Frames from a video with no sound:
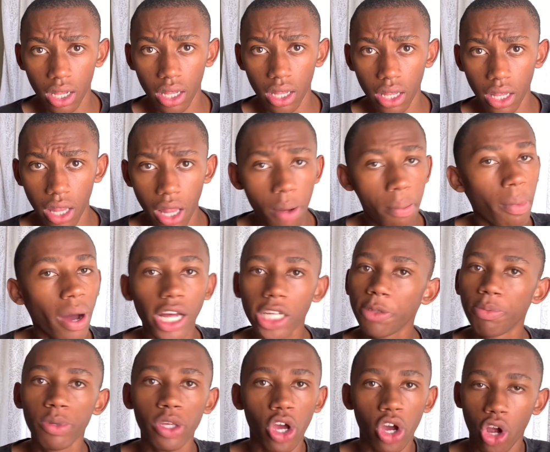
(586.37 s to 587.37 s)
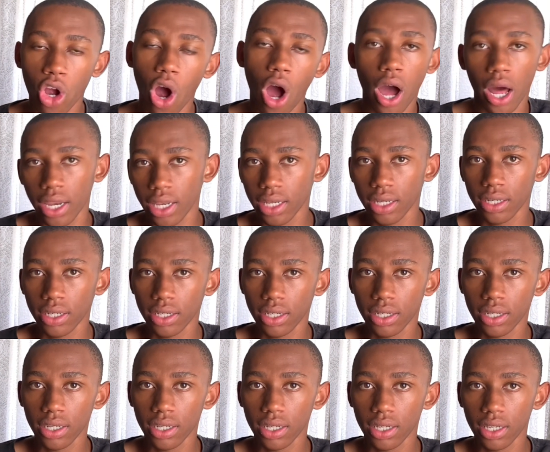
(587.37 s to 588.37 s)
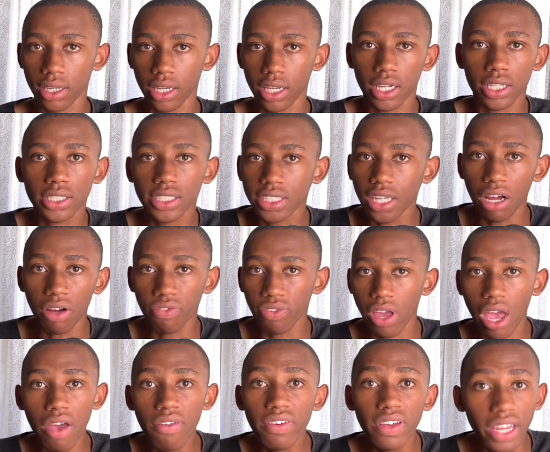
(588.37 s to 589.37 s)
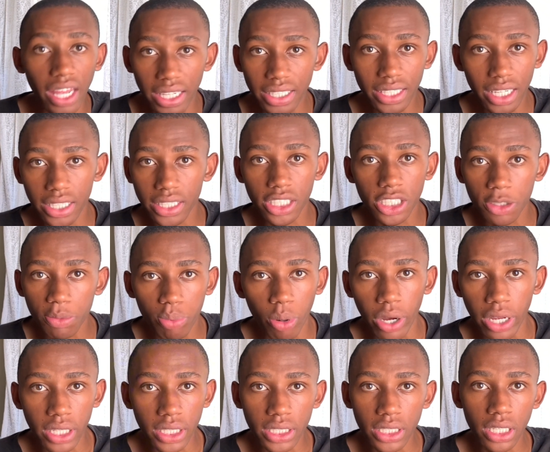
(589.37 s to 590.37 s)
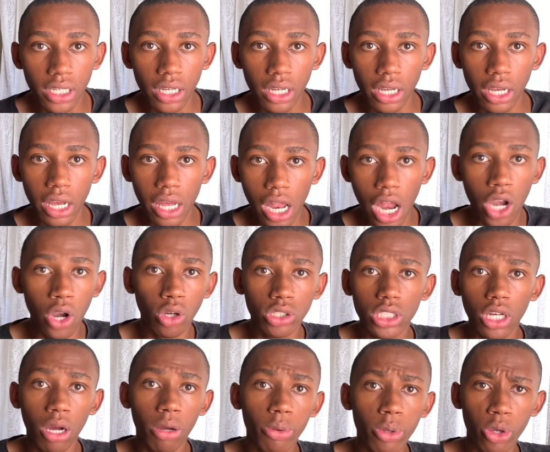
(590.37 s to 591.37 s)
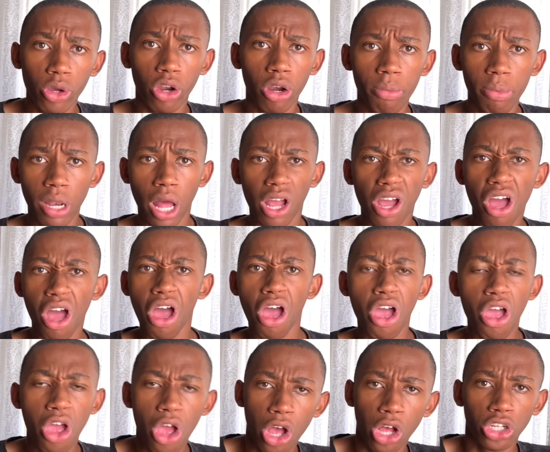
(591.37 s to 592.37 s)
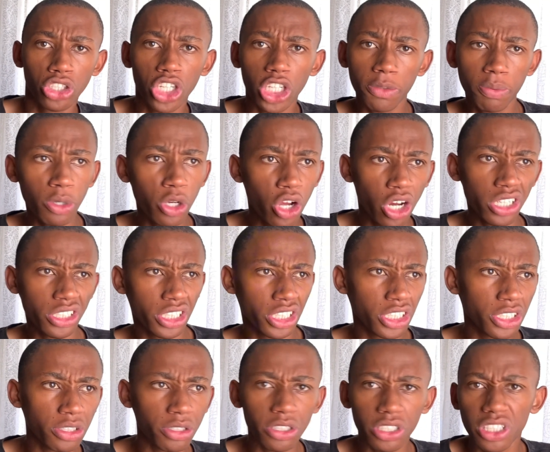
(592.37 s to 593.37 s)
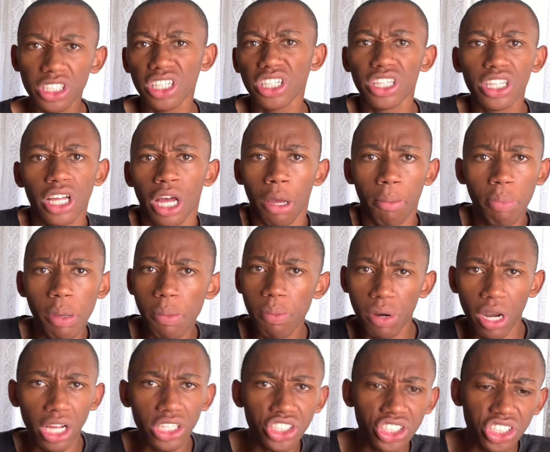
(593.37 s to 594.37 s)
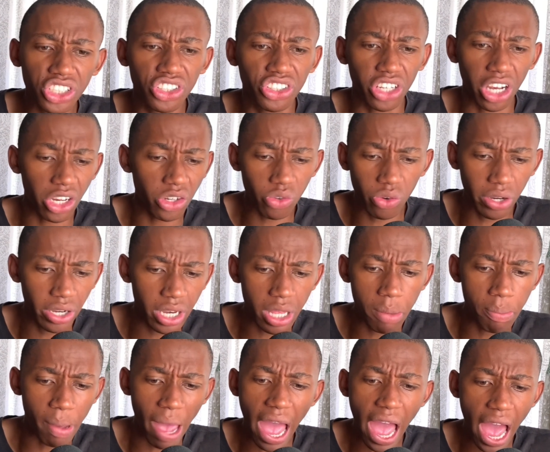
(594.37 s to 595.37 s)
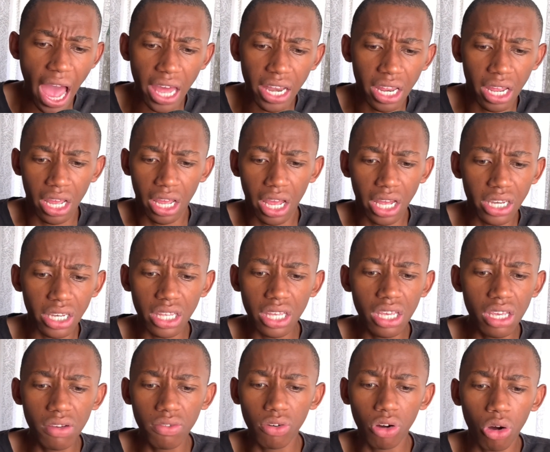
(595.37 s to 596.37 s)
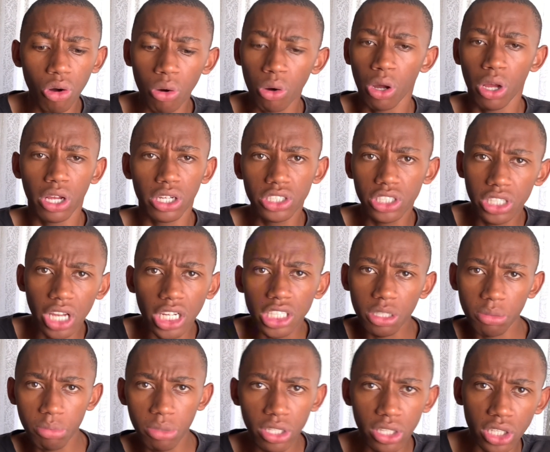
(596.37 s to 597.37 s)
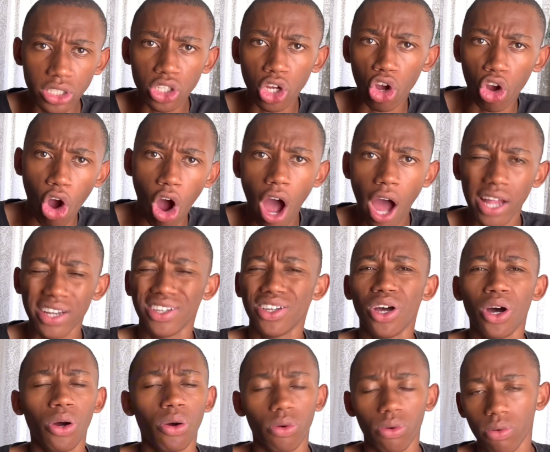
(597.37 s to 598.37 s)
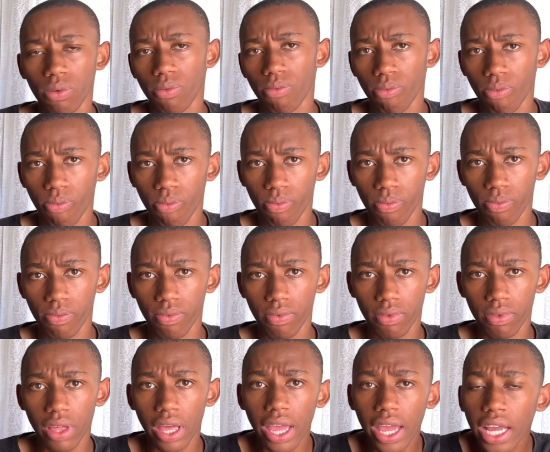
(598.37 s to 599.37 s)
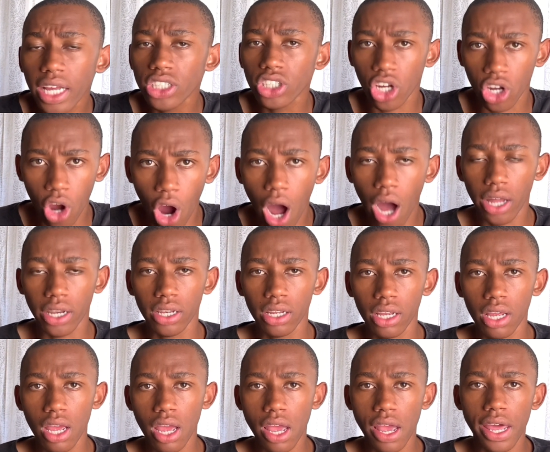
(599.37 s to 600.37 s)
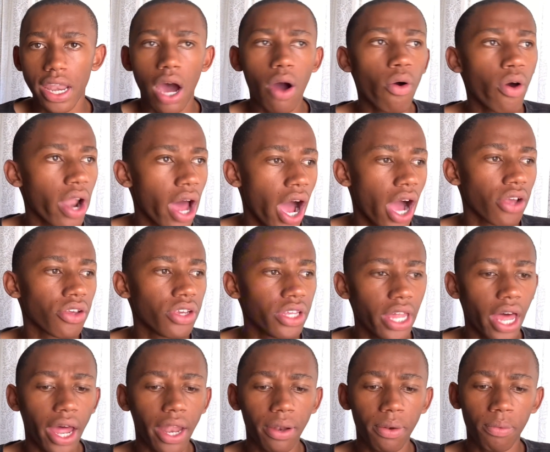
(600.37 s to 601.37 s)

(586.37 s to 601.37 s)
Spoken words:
There must be a God. It is self-evident at this point. And I know some of you are going to be like, hey, just because this, people are just genuinely bad and evil doesn't mean there's a God. No. there is a God. And I would argue that